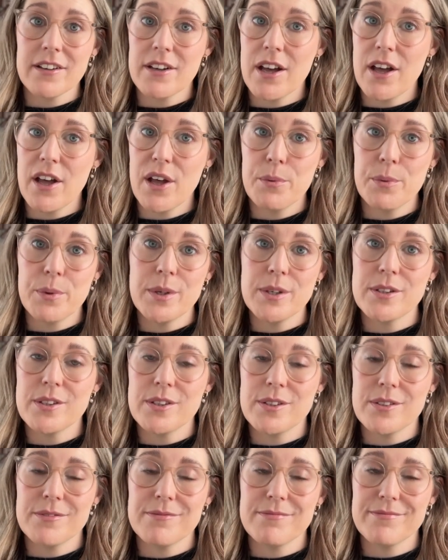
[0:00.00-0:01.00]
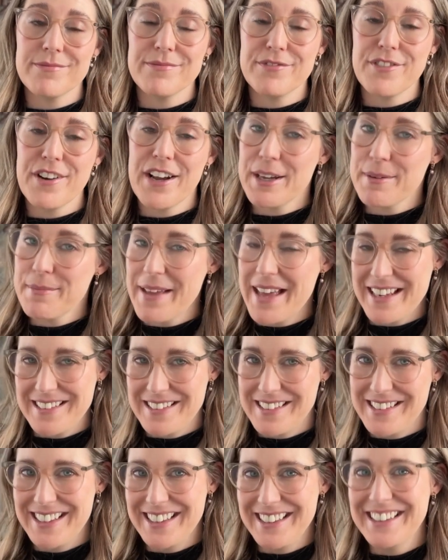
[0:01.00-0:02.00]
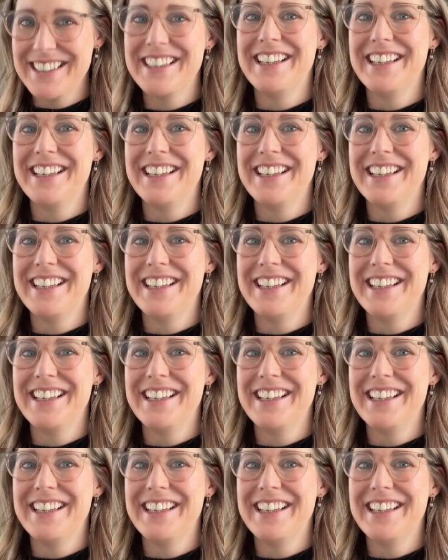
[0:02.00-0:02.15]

I would recommend.